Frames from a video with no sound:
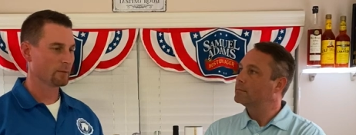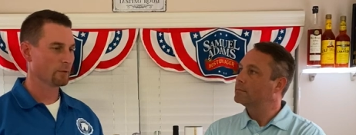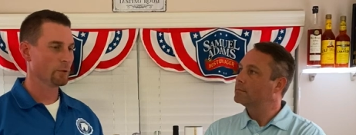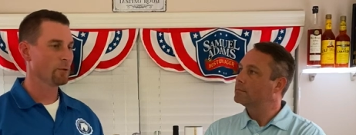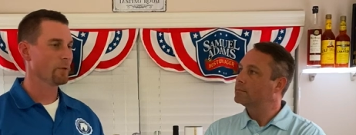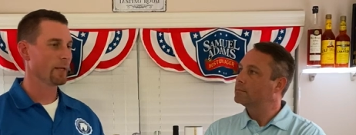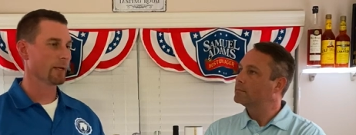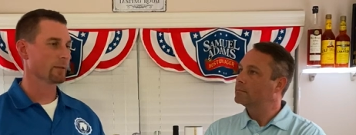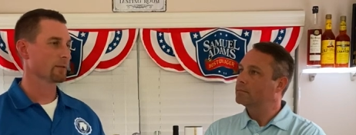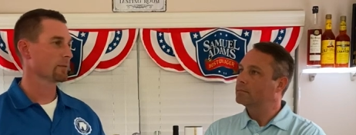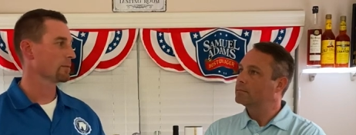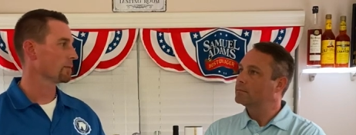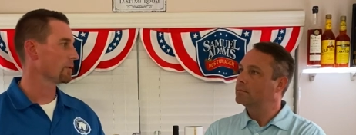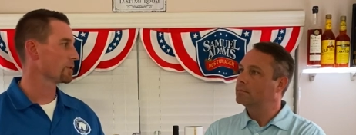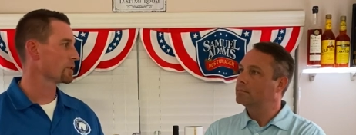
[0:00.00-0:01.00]
Speaker 1: do that.
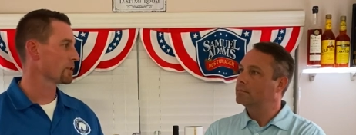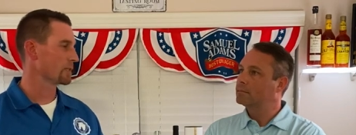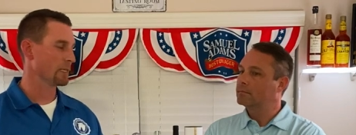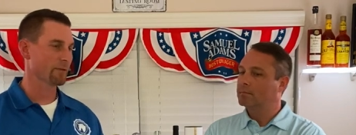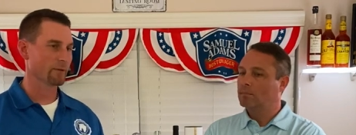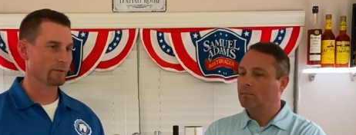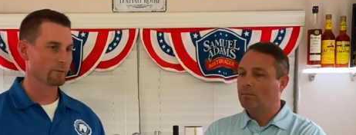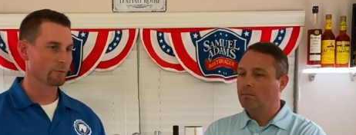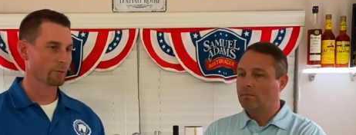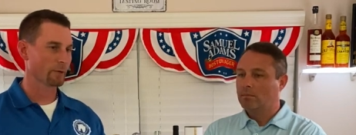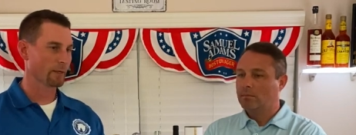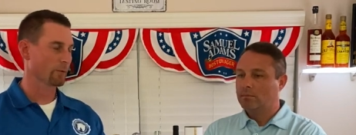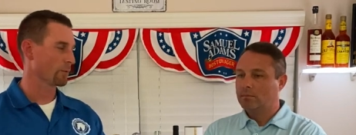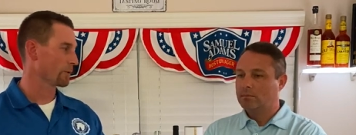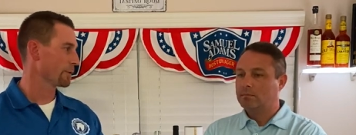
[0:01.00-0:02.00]
Let's just give it
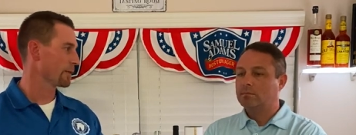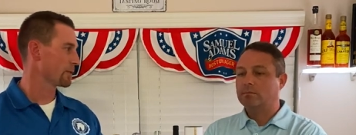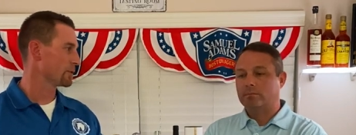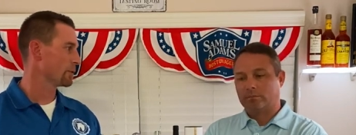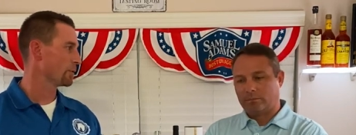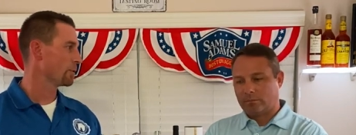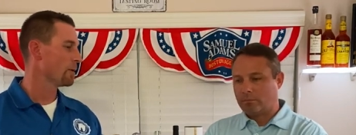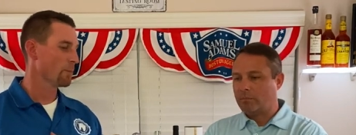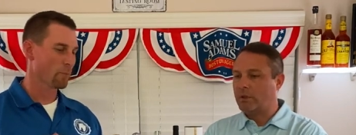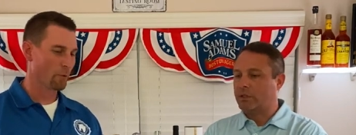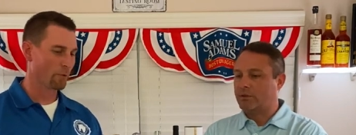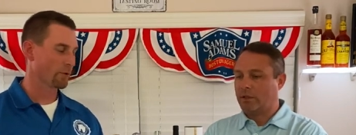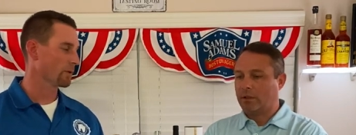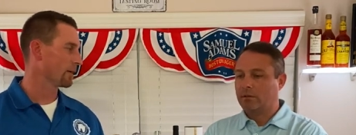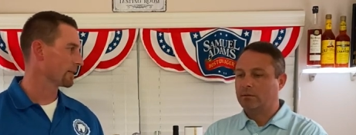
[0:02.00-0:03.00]
credit where credit's due. More
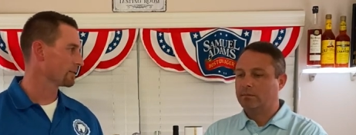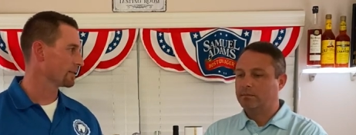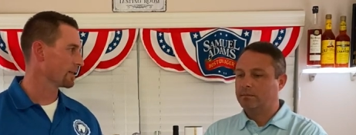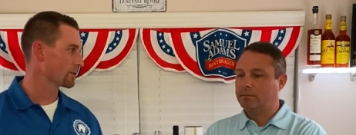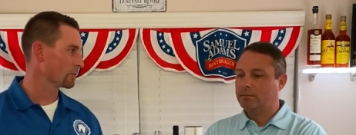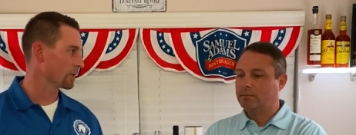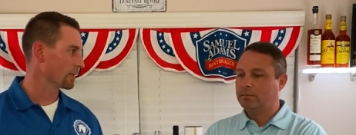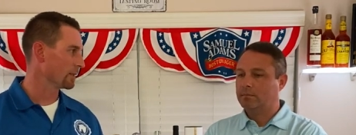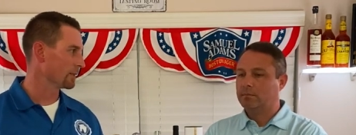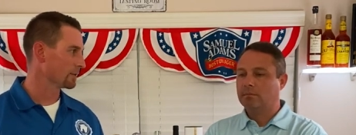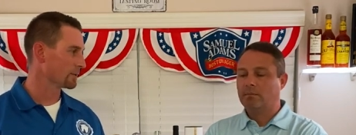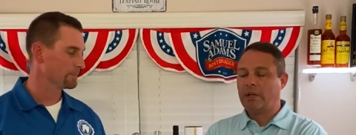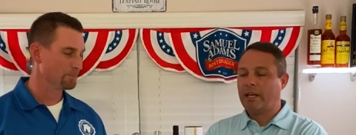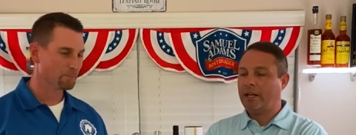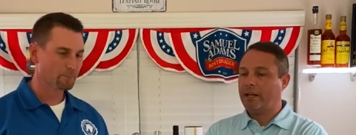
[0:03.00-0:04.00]
than likely, that's what it
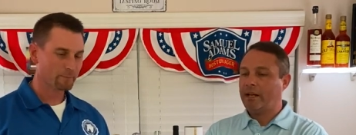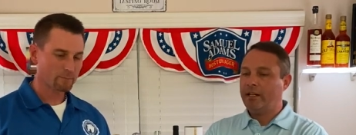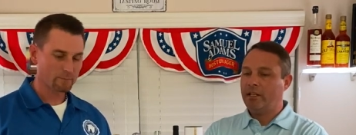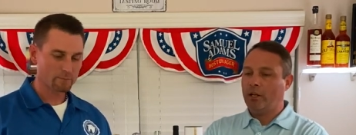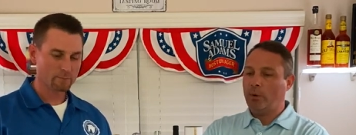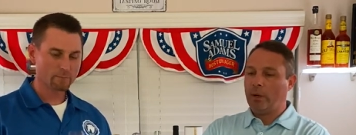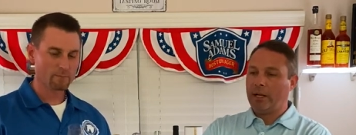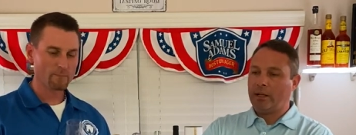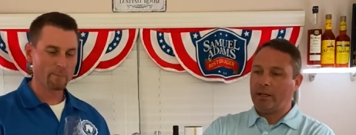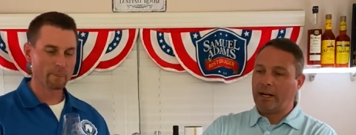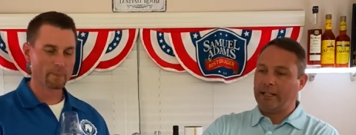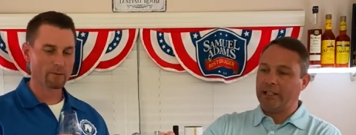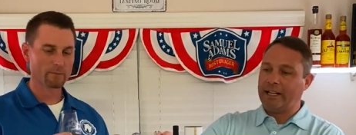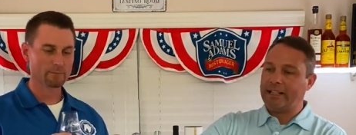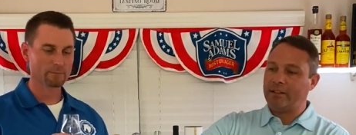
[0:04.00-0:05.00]
is.
Speaker 2: And you know what? I
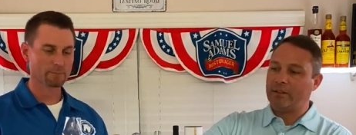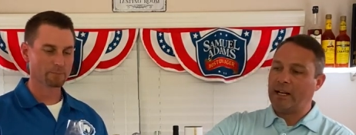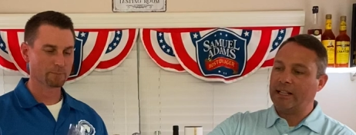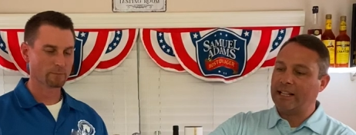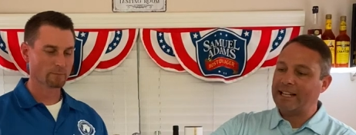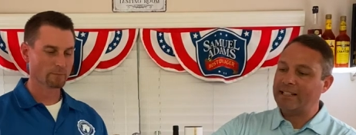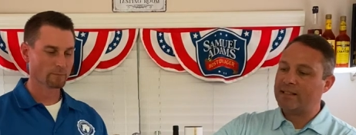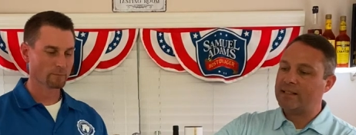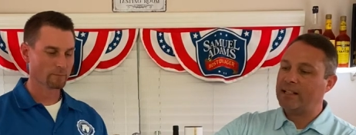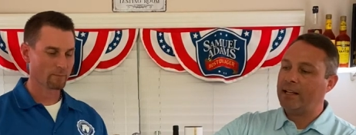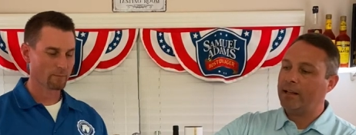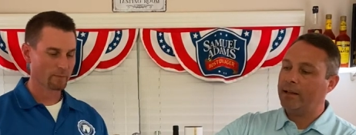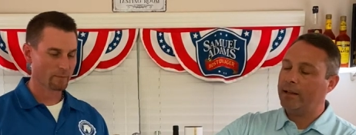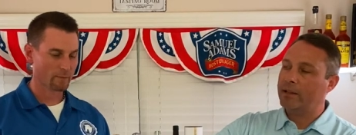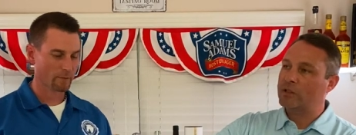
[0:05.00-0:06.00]
like I like
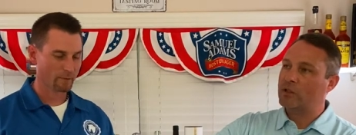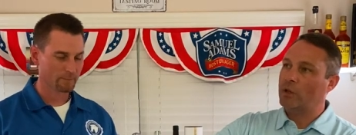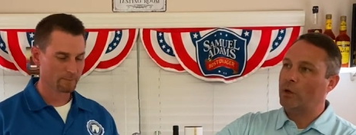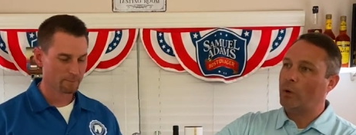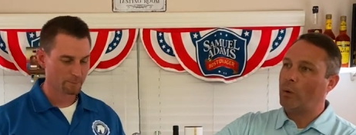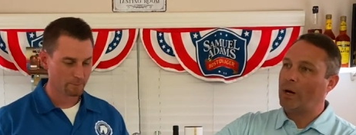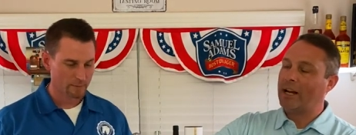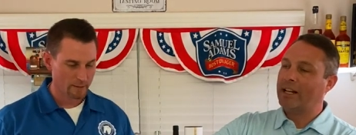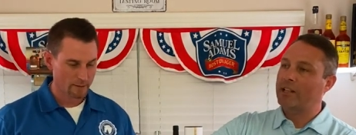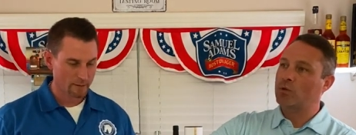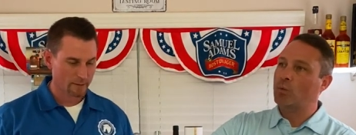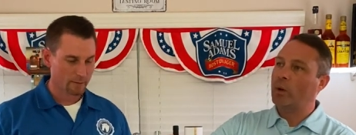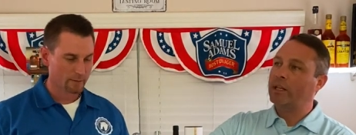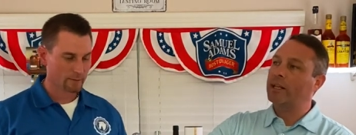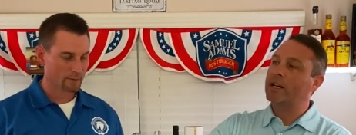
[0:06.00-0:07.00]
seeing this. So I guess
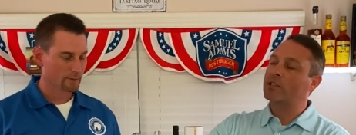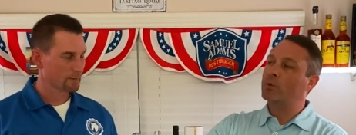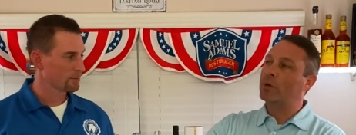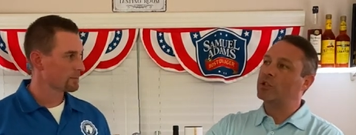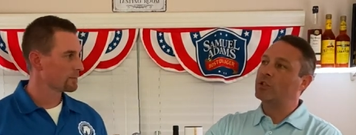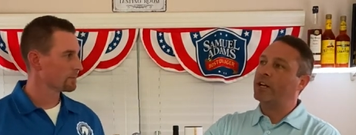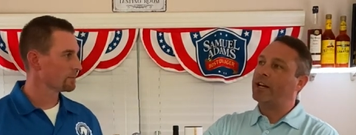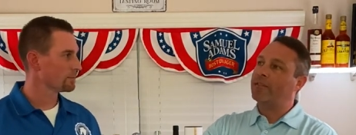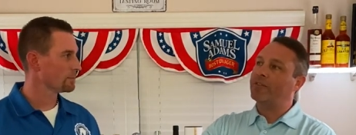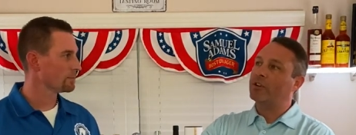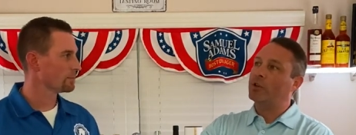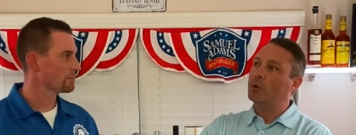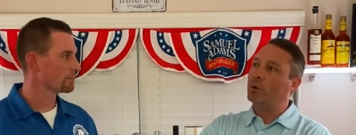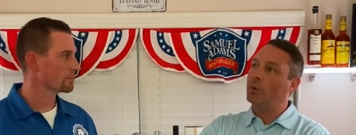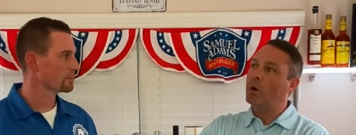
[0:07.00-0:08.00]
one last question I have for
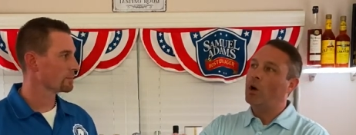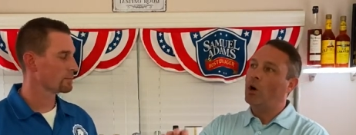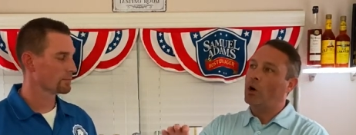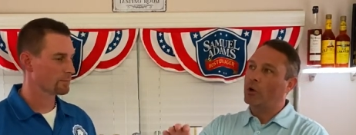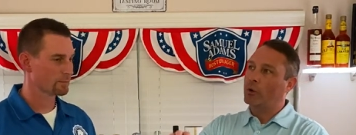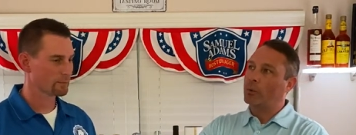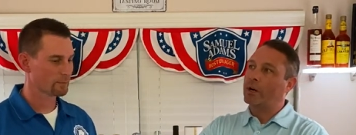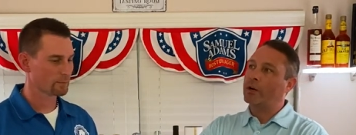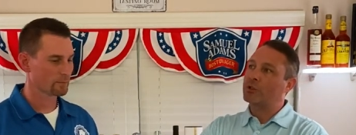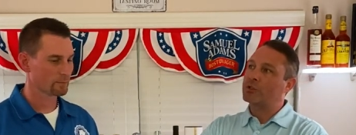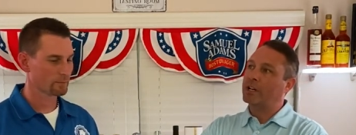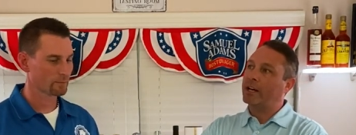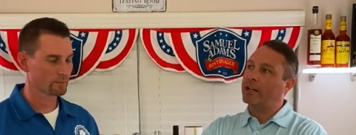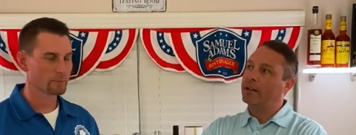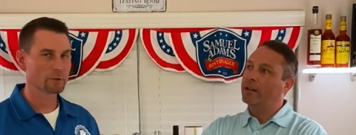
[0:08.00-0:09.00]
you on the rare
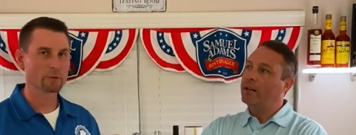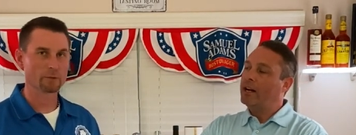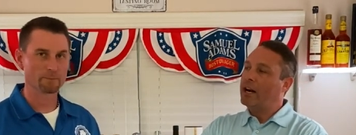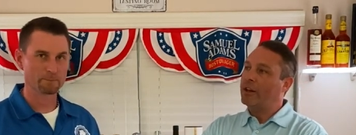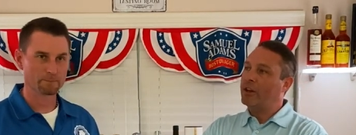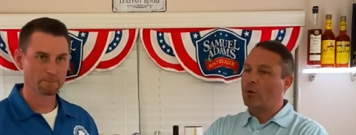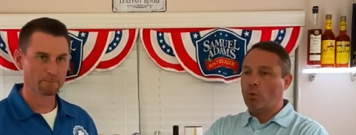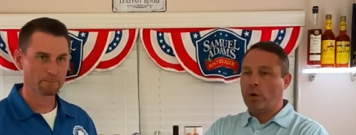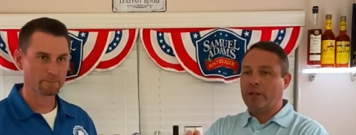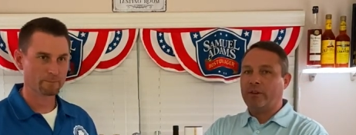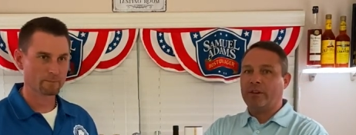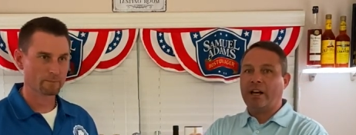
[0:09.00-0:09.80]
side. Sure. I think one